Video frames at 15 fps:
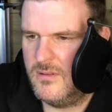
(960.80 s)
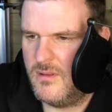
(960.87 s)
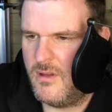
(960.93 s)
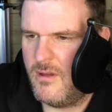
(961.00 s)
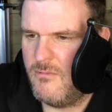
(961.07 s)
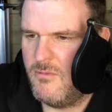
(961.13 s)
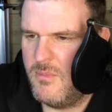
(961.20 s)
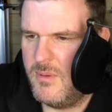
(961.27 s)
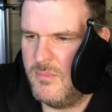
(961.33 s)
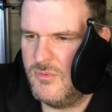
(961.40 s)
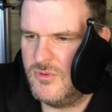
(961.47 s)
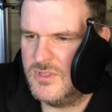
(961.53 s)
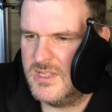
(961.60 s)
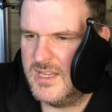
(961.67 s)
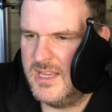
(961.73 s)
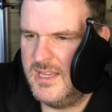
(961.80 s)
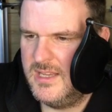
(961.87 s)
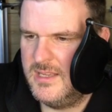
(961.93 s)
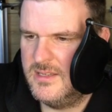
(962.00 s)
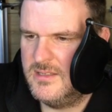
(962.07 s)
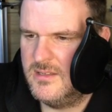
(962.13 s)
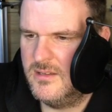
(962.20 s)
I remember as a
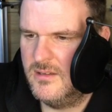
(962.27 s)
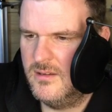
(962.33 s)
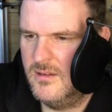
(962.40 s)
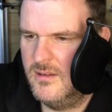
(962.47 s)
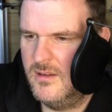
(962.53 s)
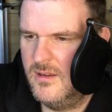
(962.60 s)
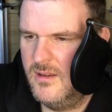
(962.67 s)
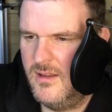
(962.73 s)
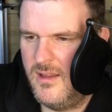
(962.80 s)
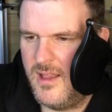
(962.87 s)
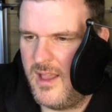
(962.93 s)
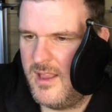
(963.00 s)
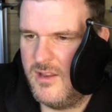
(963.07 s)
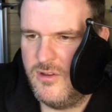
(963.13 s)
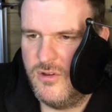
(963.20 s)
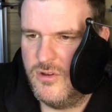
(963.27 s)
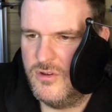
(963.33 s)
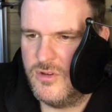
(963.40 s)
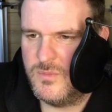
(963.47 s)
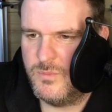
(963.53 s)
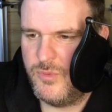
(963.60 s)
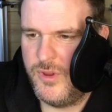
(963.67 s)
kid, and you can
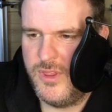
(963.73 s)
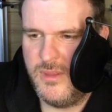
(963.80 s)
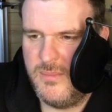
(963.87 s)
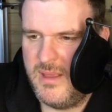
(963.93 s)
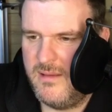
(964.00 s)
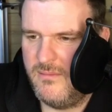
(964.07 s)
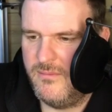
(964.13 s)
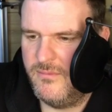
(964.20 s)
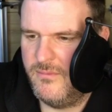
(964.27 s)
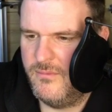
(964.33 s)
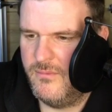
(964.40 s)
just print them out